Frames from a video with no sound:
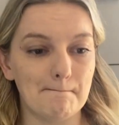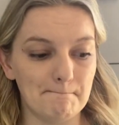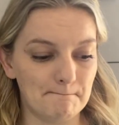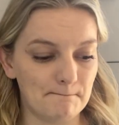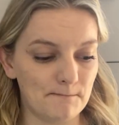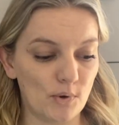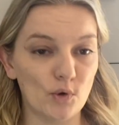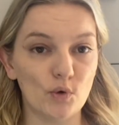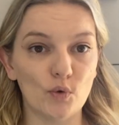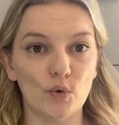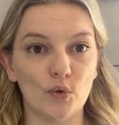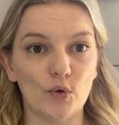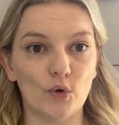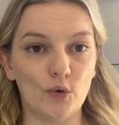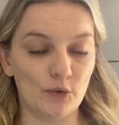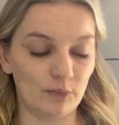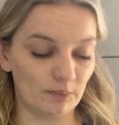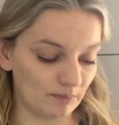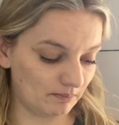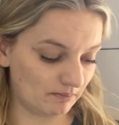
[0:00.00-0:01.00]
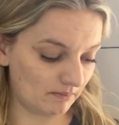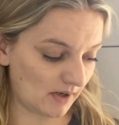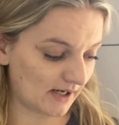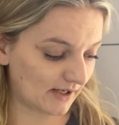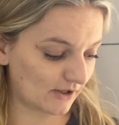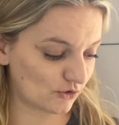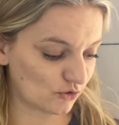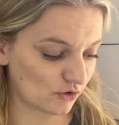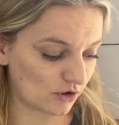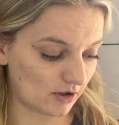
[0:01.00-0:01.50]
Boom,
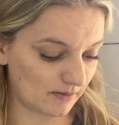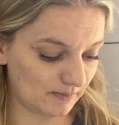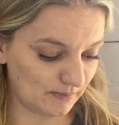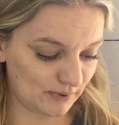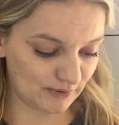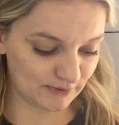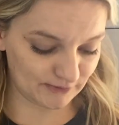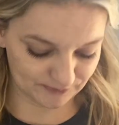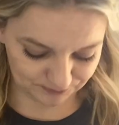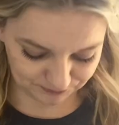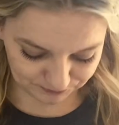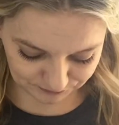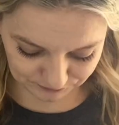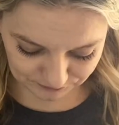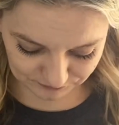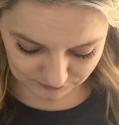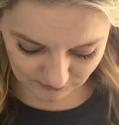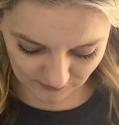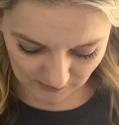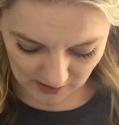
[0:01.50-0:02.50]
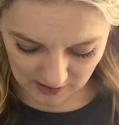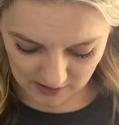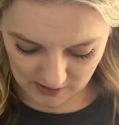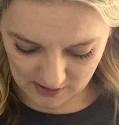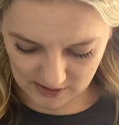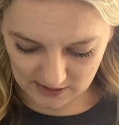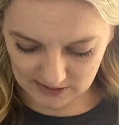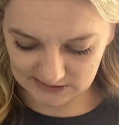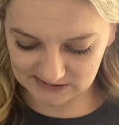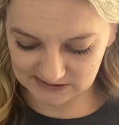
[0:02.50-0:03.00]
mic drop.
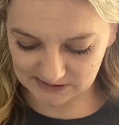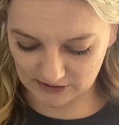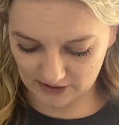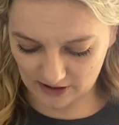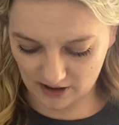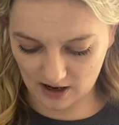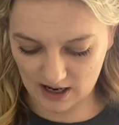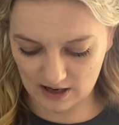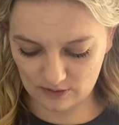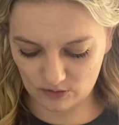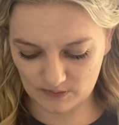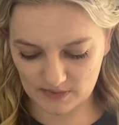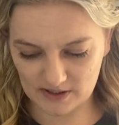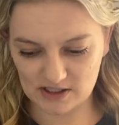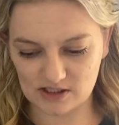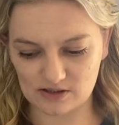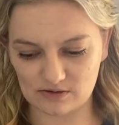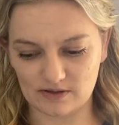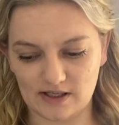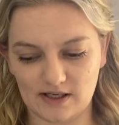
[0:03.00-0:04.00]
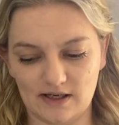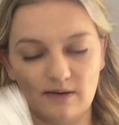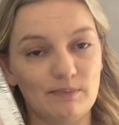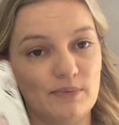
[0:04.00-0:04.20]
So I will be doing